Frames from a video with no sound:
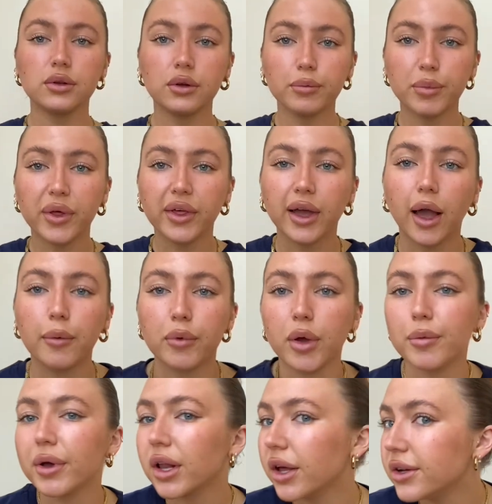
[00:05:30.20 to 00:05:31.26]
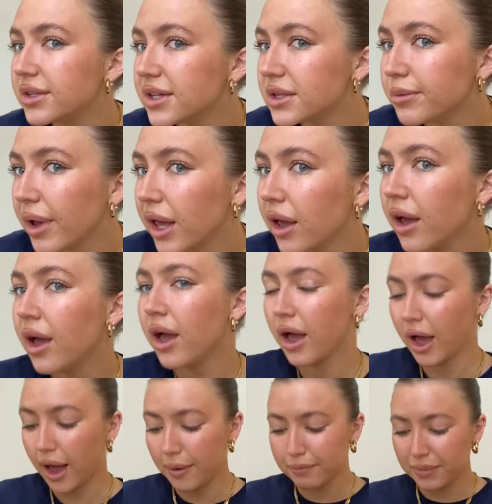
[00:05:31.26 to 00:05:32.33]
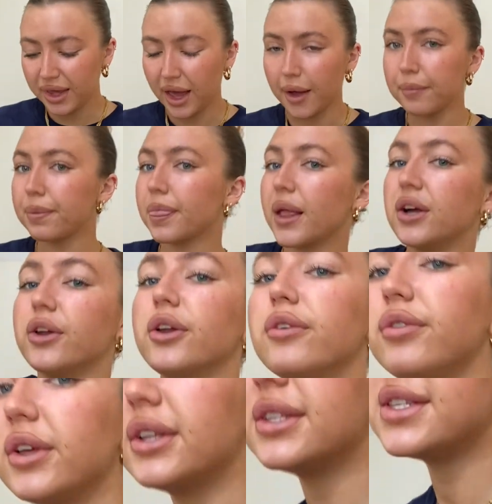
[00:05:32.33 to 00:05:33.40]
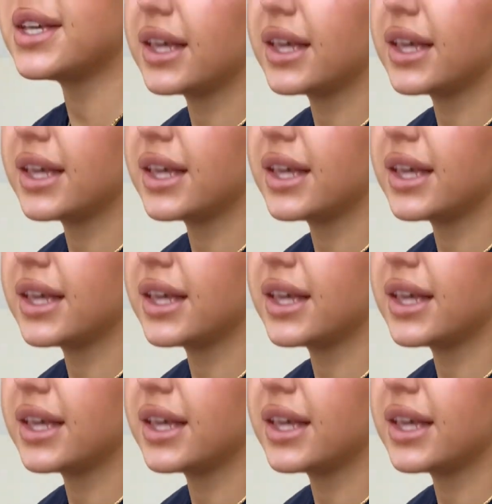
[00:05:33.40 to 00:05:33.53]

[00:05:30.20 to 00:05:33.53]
put the camera a bit closer to me. But yeah, I don't know if you can see